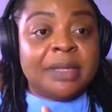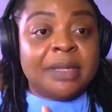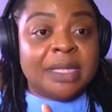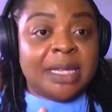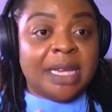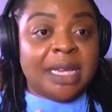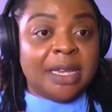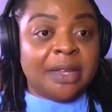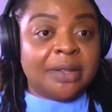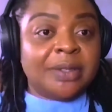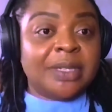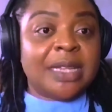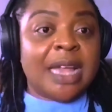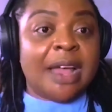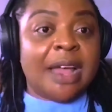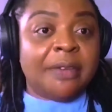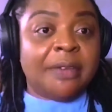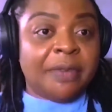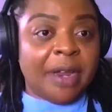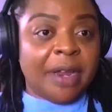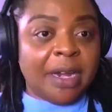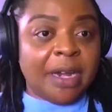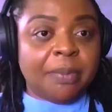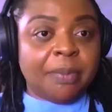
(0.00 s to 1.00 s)
skills are
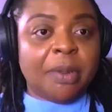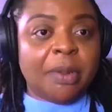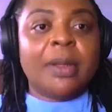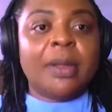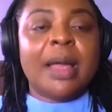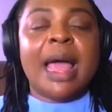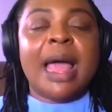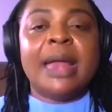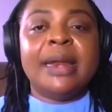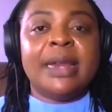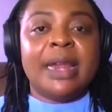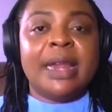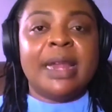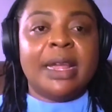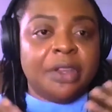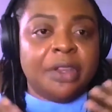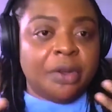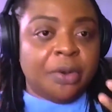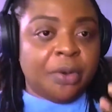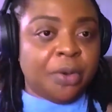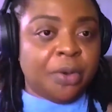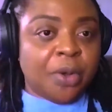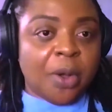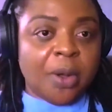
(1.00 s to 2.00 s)
available, and then
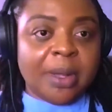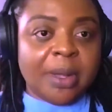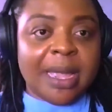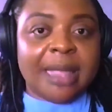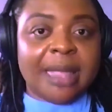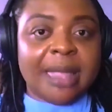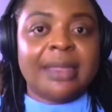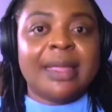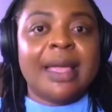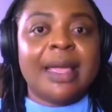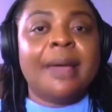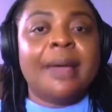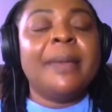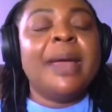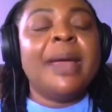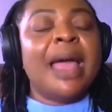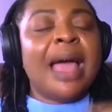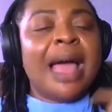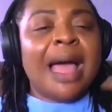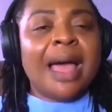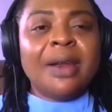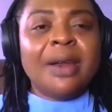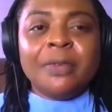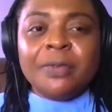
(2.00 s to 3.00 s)
you go get them.
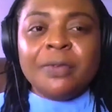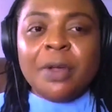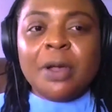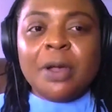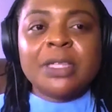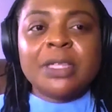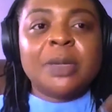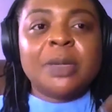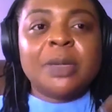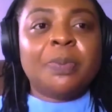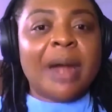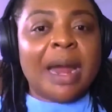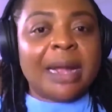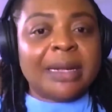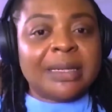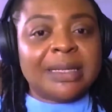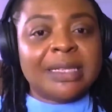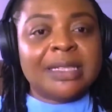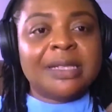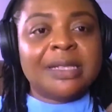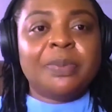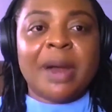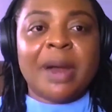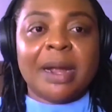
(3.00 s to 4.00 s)
And of course,
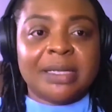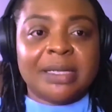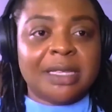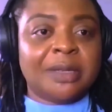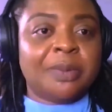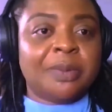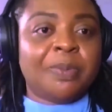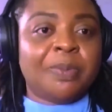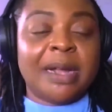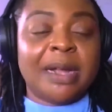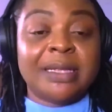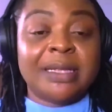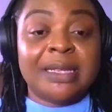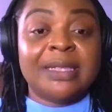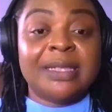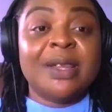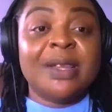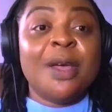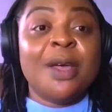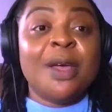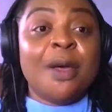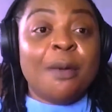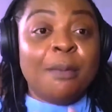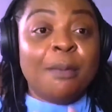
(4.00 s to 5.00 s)
practice.
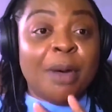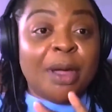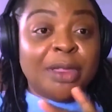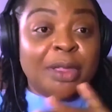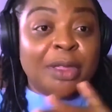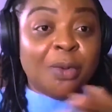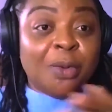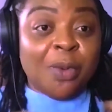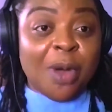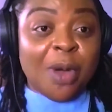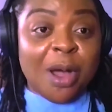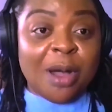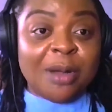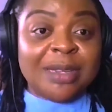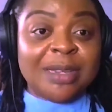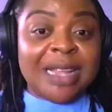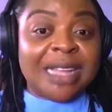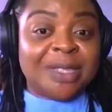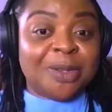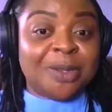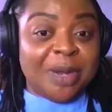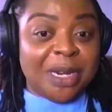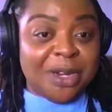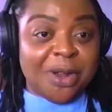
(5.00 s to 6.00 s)
But the world
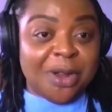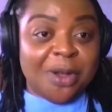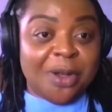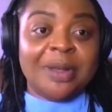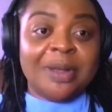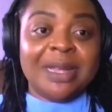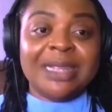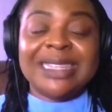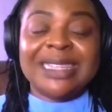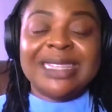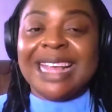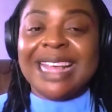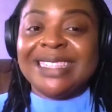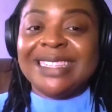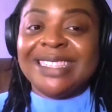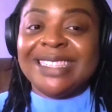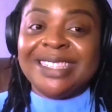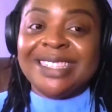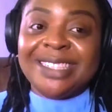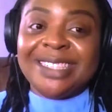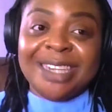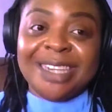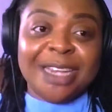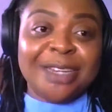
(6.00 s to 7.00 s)
as we know it
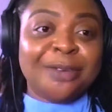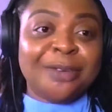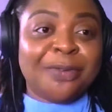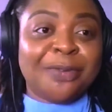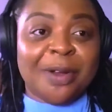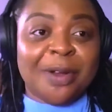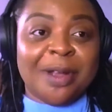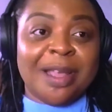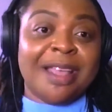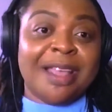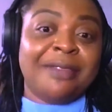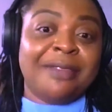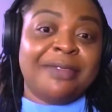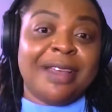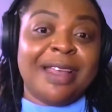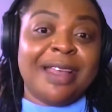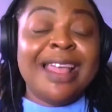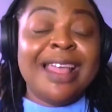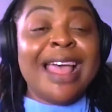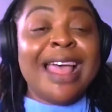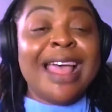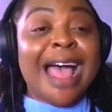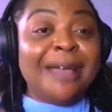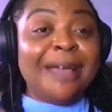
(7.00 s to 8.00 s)
has changed forever.
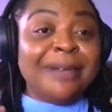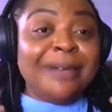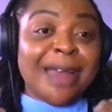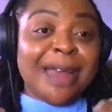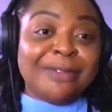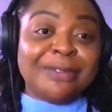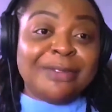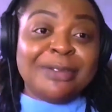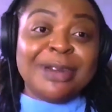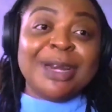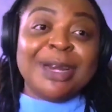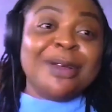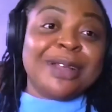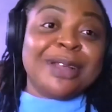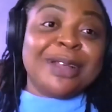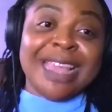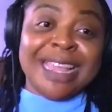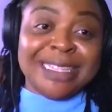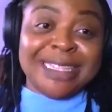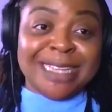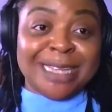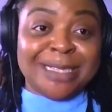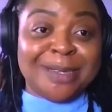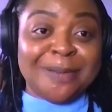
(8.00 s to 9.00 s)
I mean, I've
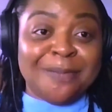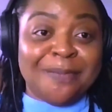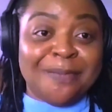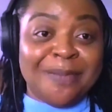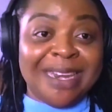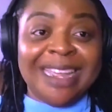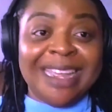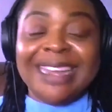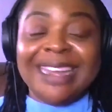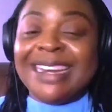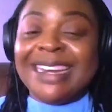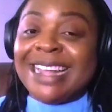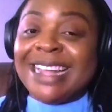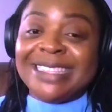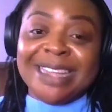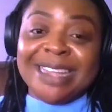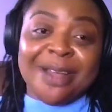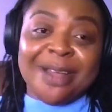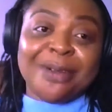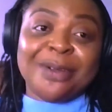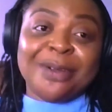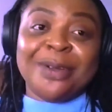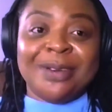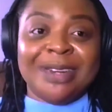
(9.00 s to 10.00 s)
relocated to Benin. That's
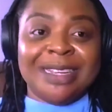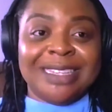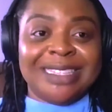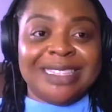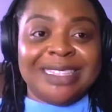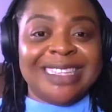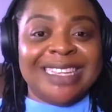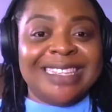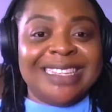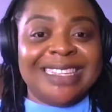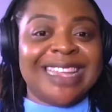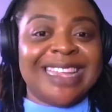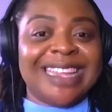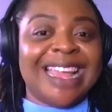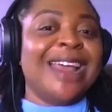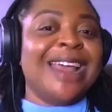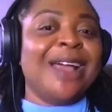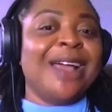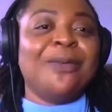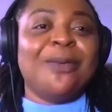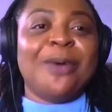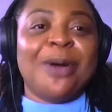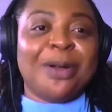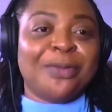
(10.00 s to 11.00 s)
how cool it is. And
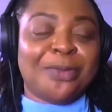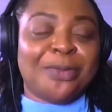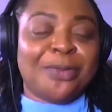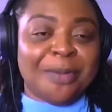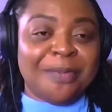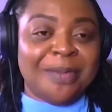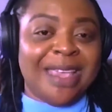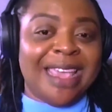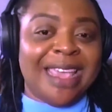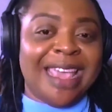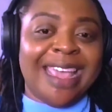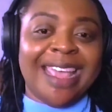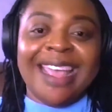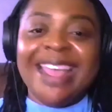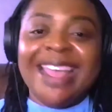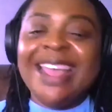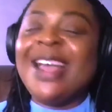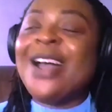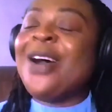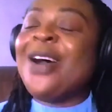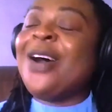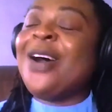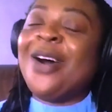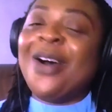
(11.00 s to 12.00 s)
I work from here
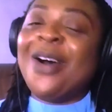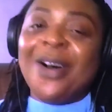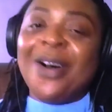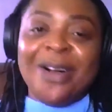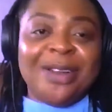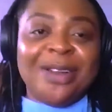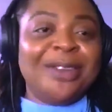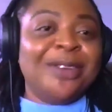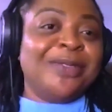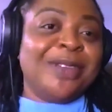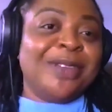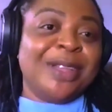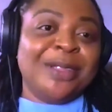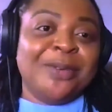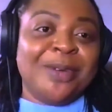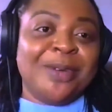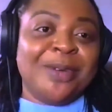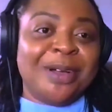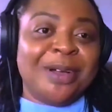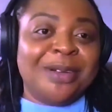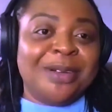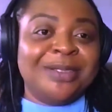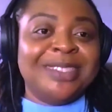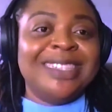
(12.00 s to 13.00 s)
all over the
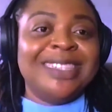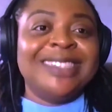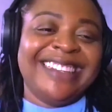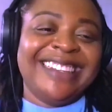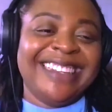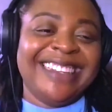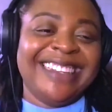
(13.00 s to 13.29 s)
world.